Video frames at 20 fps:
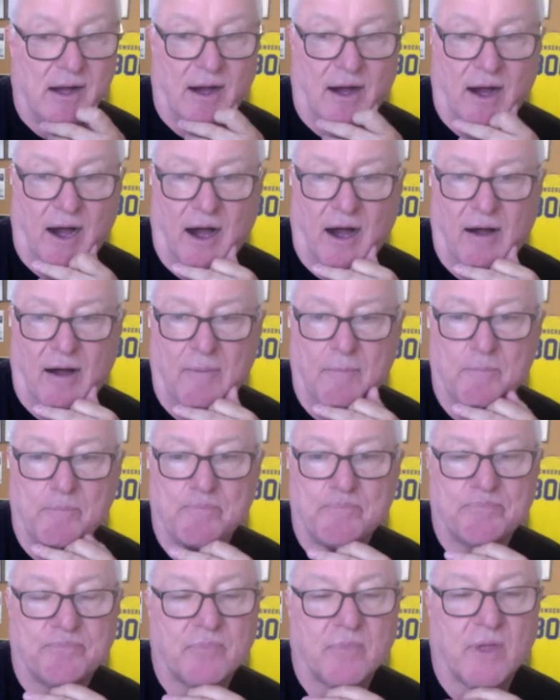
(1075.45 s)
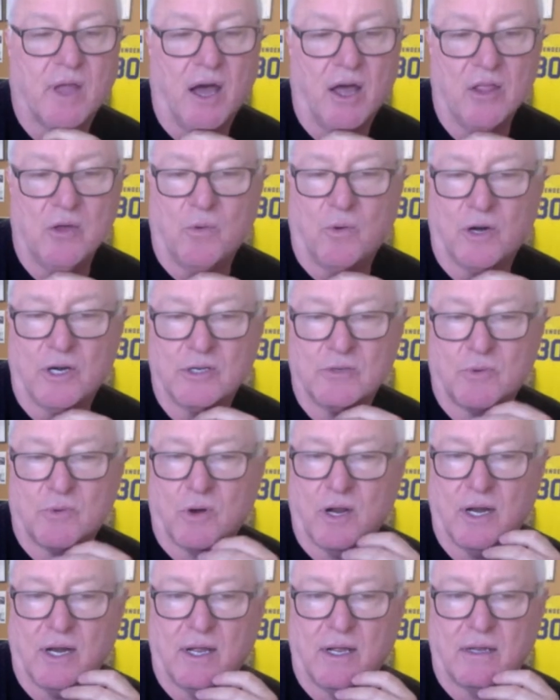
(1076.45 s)
Other words,
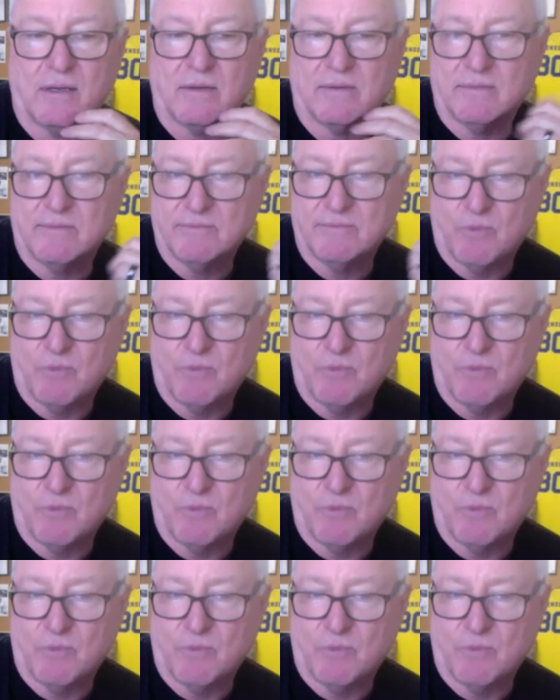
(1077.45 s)
we're gonna